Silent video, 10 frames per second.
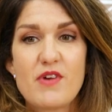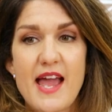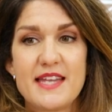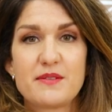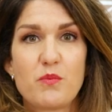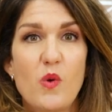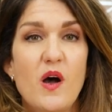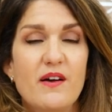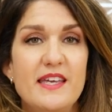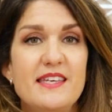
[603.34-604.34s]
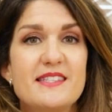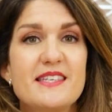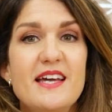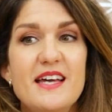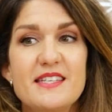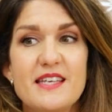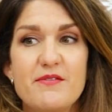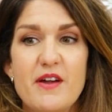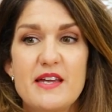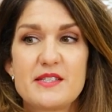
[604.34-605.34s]
red and white, so
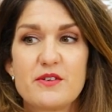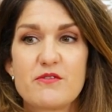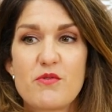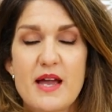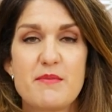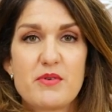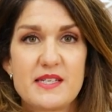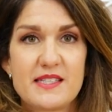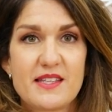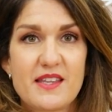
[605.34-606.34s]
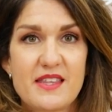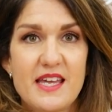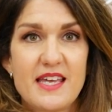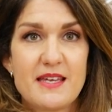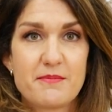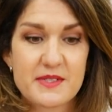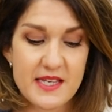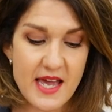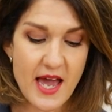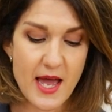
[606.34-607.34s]
very sort of Great Britain themed,
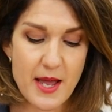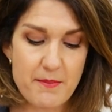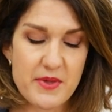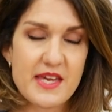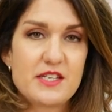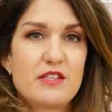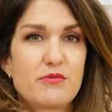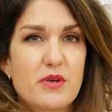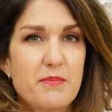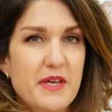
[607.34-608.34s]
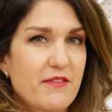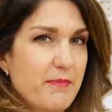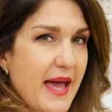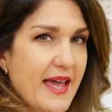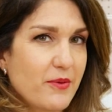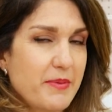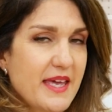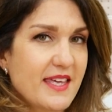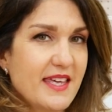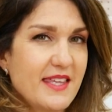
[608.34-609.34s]
but then she threw a bit of pale
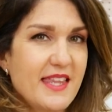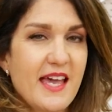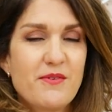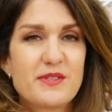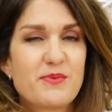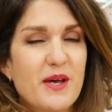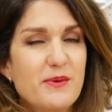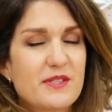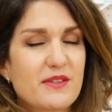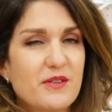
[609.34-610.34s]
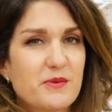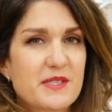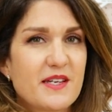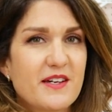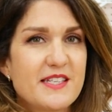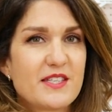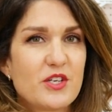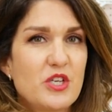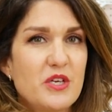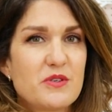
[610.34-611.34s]
pink in there as well, which I thought was a nice
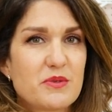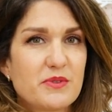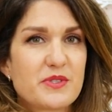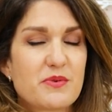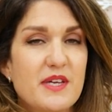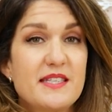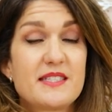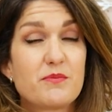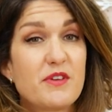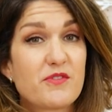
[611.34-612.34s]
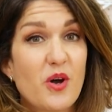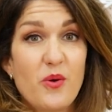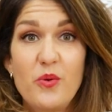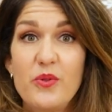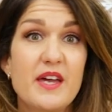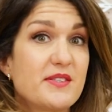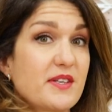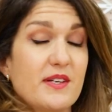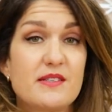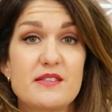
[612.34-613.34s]
unusual twist. And we've got all those
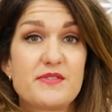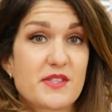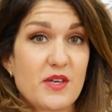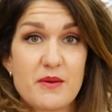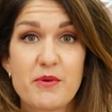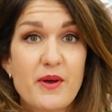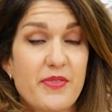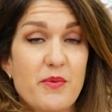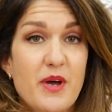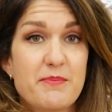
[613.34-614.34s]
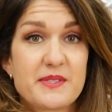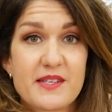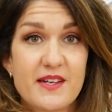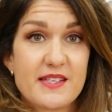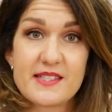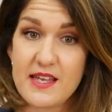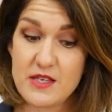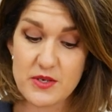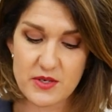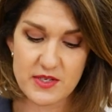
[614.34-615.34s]
colours of scuba on the website, so
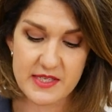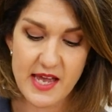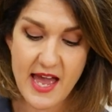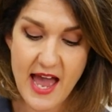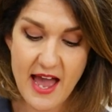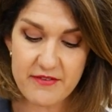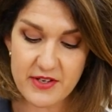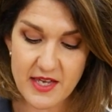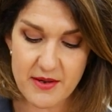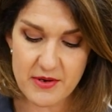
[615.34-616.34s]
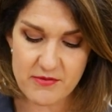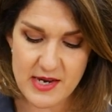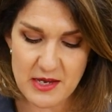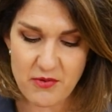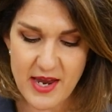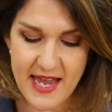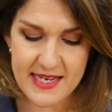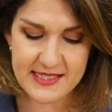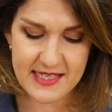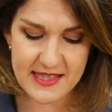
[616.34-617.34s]
you could have a go at
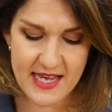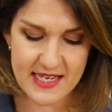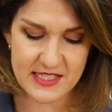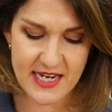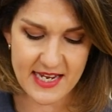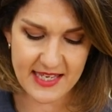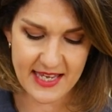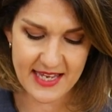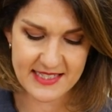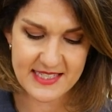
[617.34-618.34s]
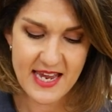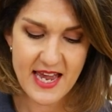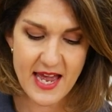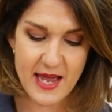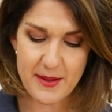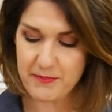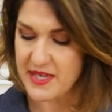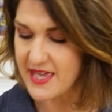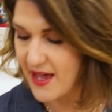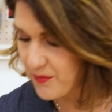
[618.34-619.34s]
recreating that jacket,
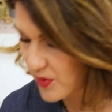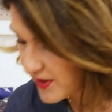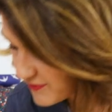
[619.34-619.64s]
but yeah, what